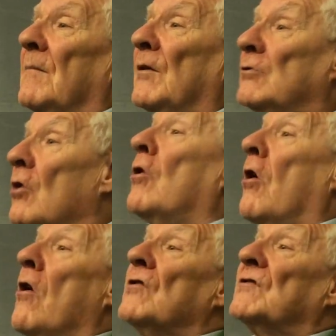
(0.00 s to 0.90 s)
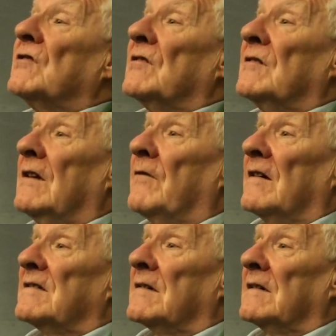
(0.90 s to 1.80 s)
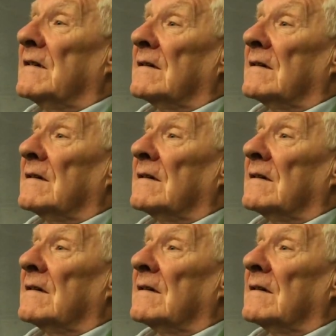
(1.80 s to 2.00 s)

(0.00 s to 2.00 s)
but across differences?